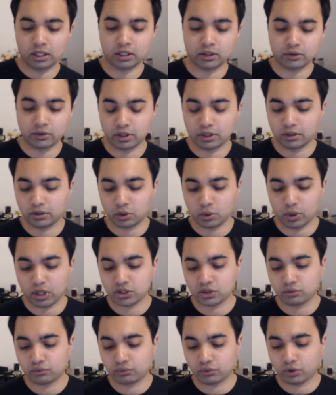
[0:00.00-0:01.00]
Another
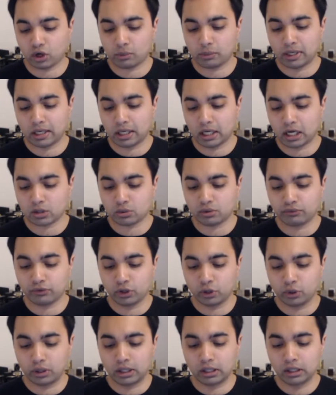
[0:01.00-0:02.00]
question from a
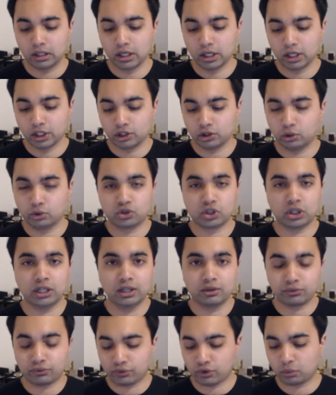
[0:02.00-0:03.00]
reviewer,
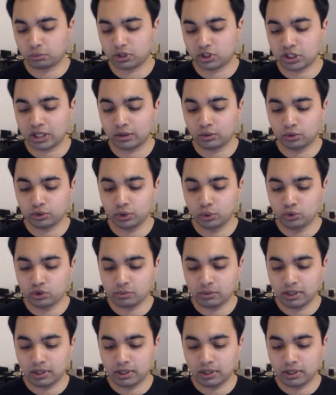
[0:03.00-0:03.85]
Eugene from the channel You